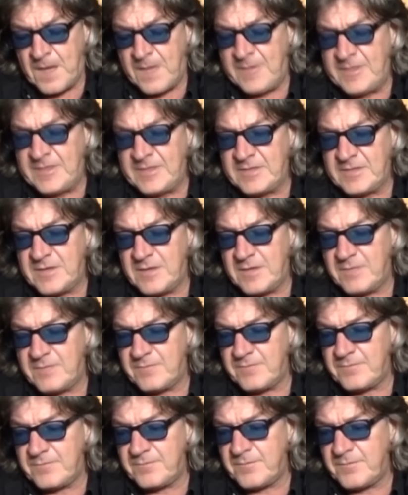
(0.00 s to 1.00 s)
mean,
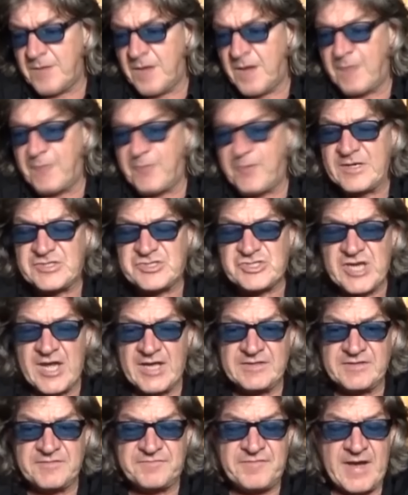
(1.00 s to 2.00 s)
I
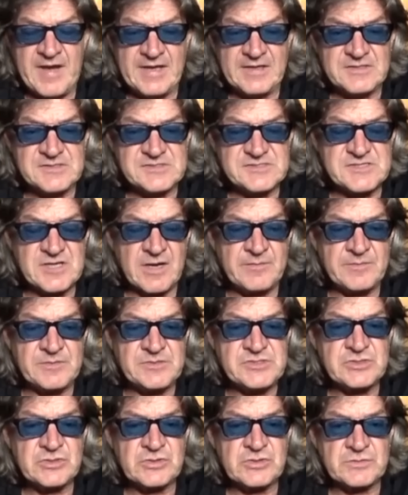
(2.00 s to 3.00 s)
appreciate the fact that Simon
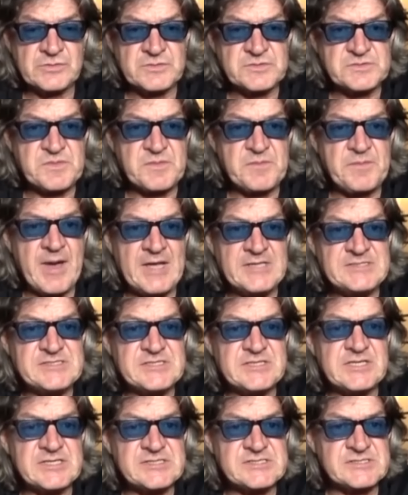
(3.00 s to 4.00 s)
Jordan was prepared to
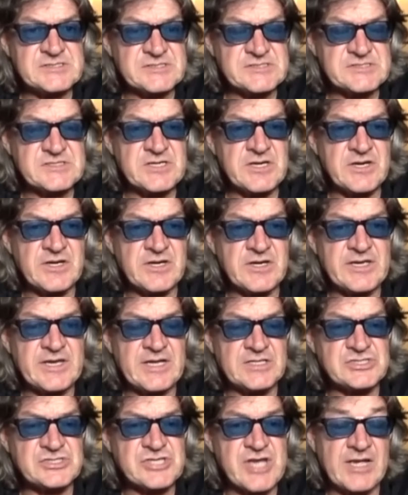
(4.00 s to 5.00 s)
listen to Turki
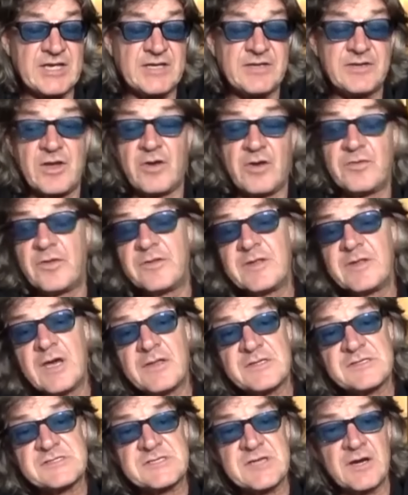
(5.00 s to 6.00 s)
Al Sheikh. And on the
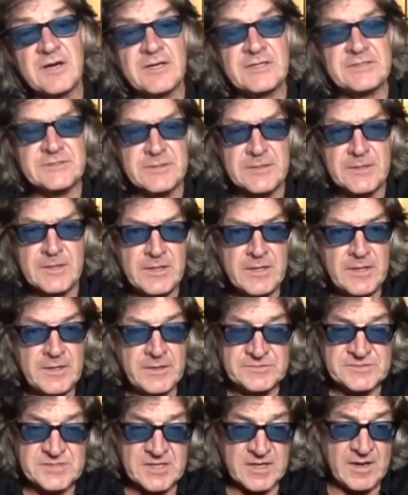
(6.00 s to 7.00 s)
other side,
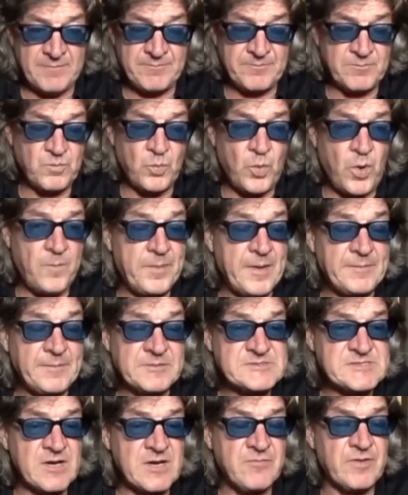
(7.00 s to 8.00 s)
um, what people
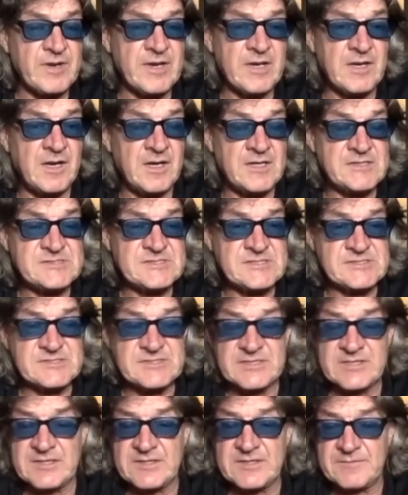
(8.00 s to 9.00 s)
don't realise is
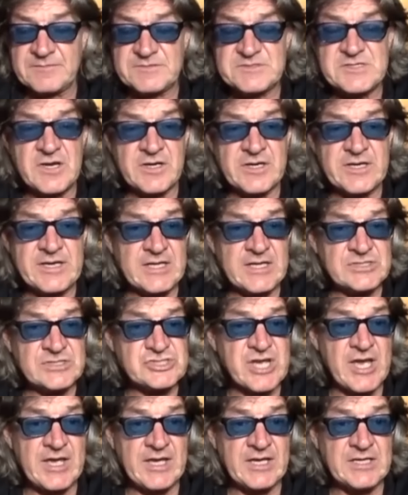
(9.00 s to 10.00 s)
that Turki Al
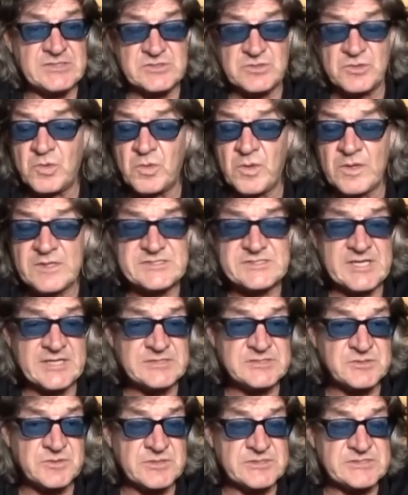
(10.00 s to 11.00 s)
Sheikh has always said
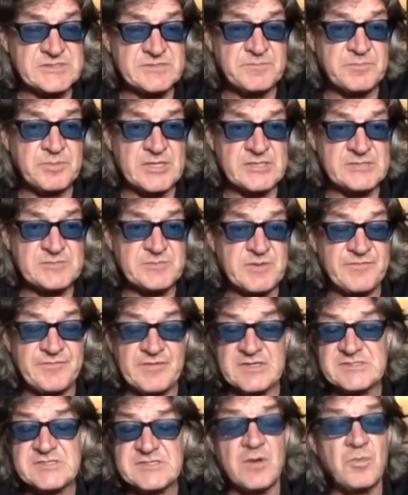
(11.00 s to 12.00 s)
to us in press
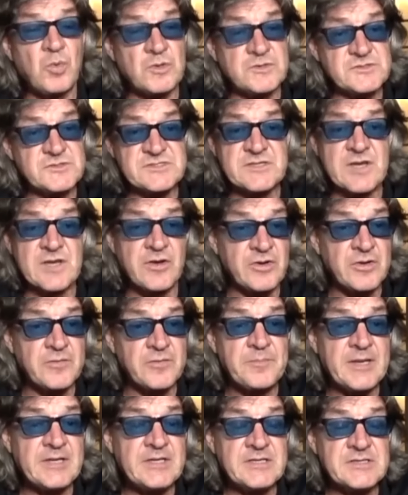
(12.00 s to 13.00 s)
briefings, "I want to know your
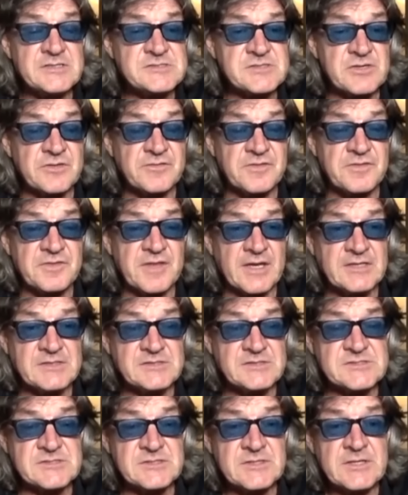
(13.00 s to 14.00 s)
opinions on
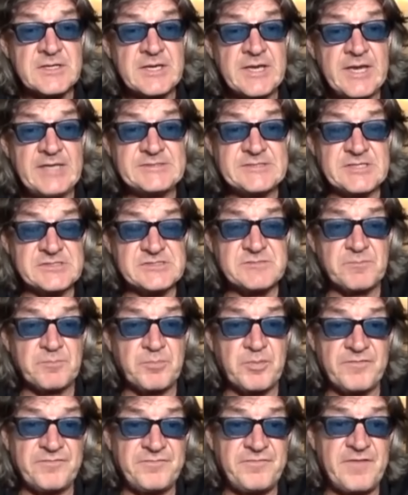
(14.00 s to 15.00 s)
things." Yeah. He doesn't
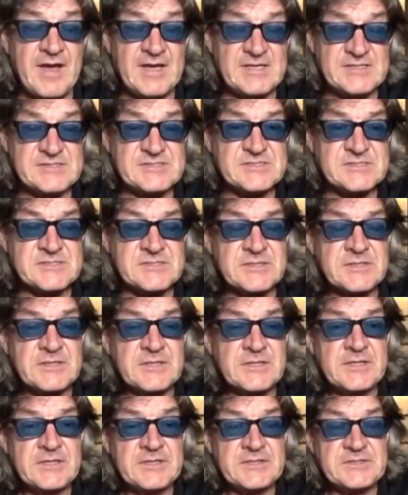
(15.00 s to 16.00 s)
profess
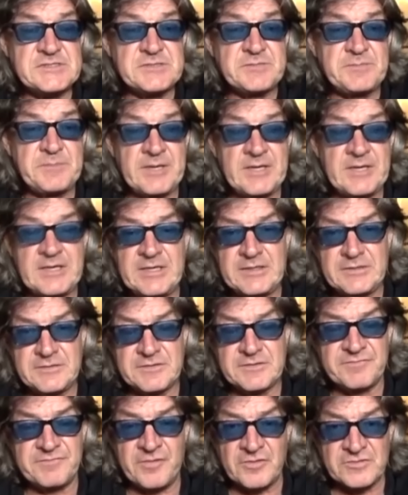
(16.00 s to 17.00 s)
to be the
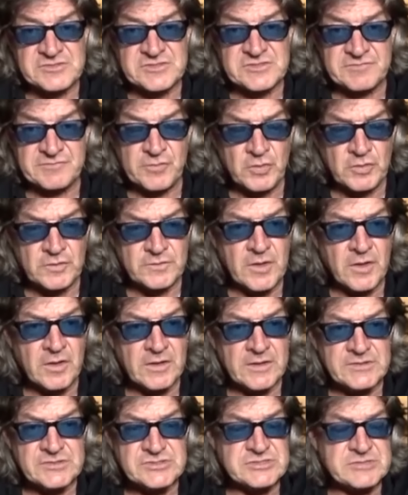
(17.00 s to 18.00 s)
font of all
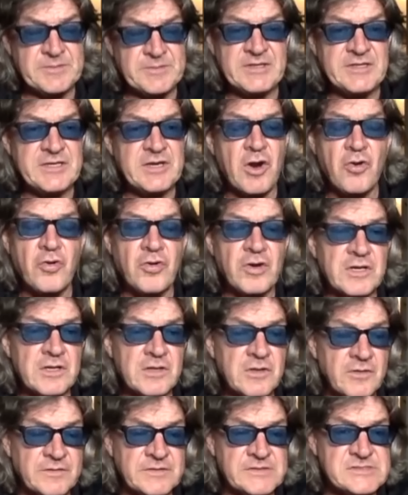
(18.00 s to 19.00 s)
knowledge, to be the
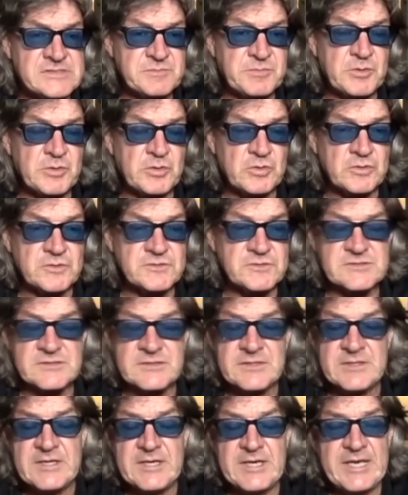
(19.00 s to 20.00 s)
oracle on the sport.
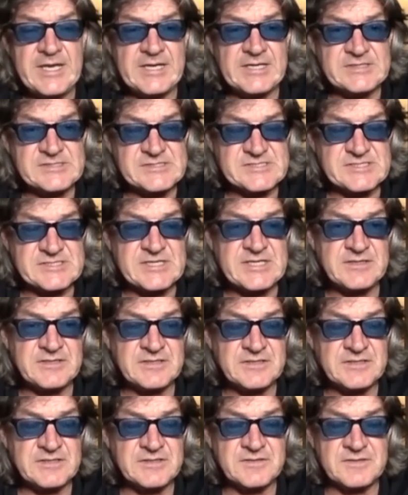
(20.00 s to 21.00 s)
He can see
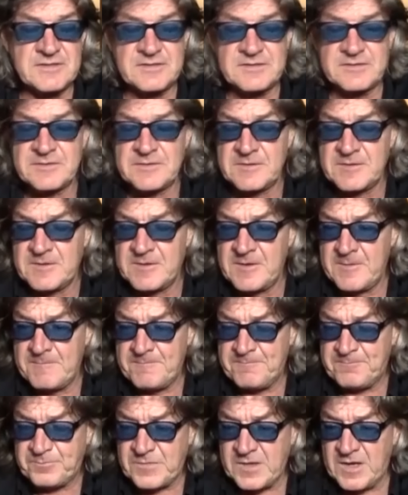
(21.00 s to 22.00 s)
the
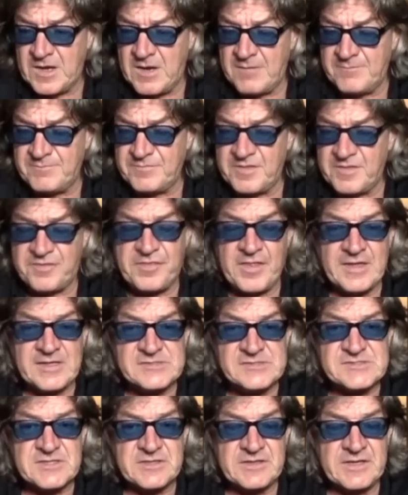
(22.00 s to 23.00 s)
the, um, the
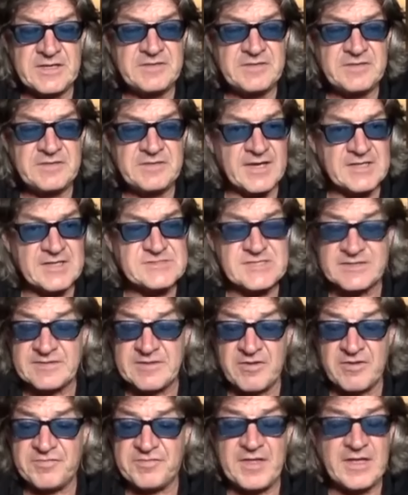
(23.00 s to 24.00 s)
things that need fixing.
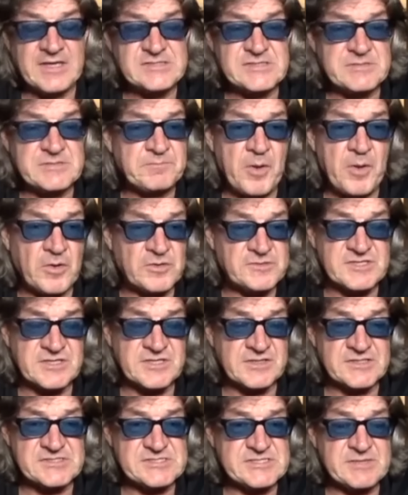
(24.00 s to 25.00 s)
There are things in boxing
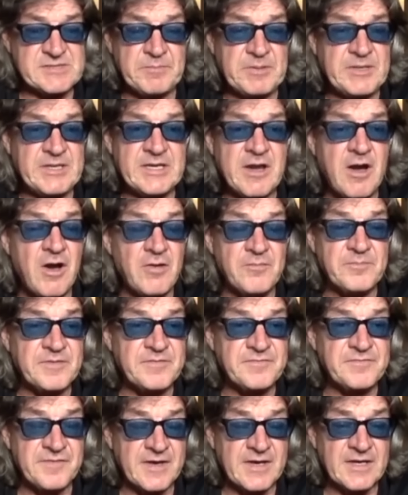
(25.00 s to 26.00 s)
that simply can't be
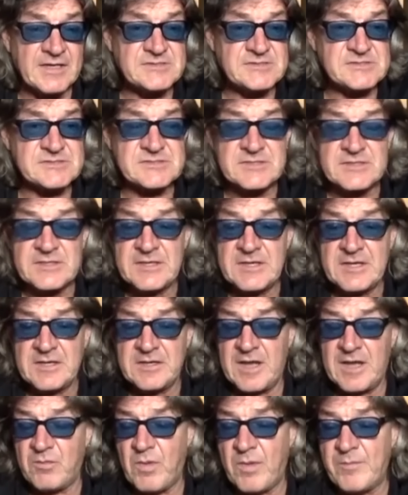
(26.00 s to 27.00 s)
fixed.
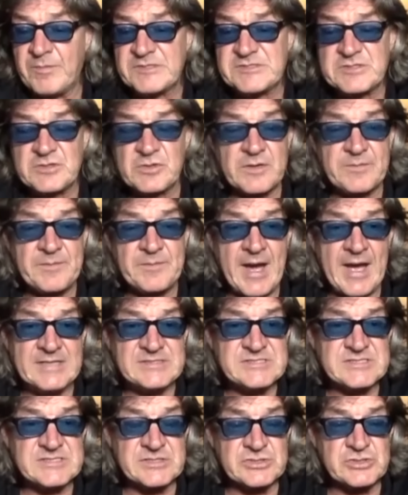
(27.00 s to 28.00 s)
Like when we talk about
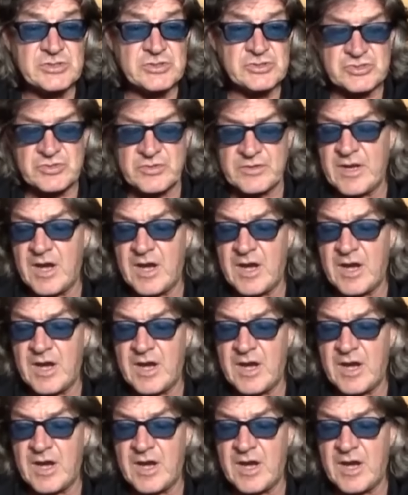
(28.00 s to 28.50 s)
Anthony Joshua, and I,